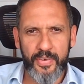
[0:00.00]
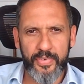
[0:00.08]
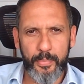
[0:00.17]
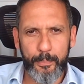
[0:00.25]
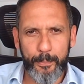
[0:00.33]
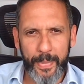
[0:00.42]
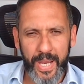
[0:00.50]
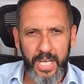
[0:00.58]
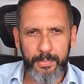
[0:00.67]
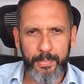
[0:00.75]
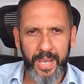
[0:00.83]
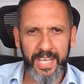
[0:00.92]
For
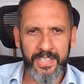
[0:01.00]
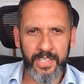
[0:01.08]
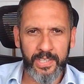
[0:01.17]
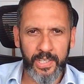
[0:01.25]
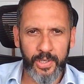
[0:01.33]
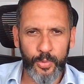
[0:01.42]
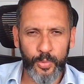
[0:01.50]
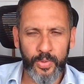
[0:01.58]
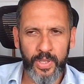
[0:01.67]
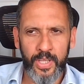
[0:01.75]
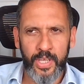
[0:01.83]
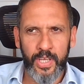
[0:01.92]
back pain
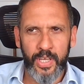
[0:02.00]
alone,